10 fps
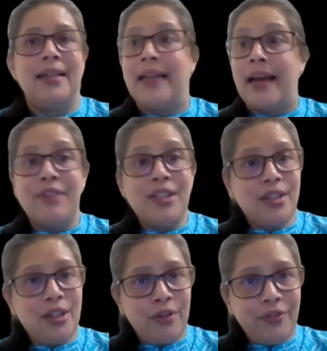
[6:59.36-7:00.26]

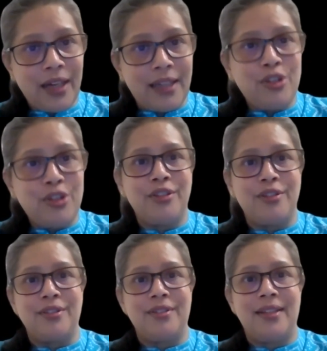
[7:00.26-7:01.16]
Diversity of culture
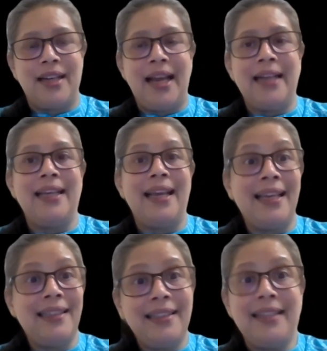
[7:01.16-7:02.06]
and
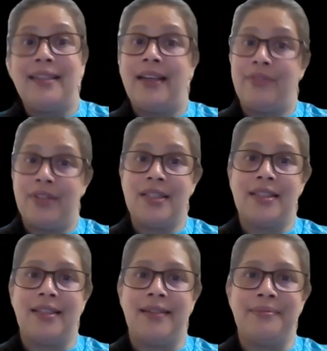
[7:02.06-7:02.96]
ethnic
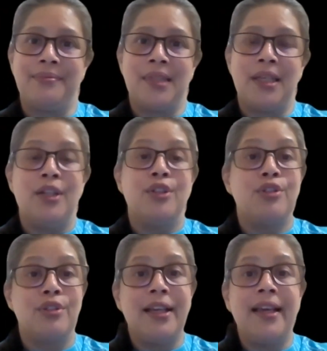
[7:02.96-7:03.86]
diversity.
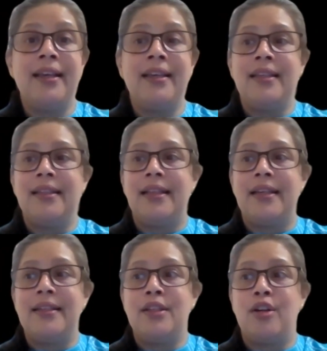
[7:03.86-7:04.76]
Today, there is a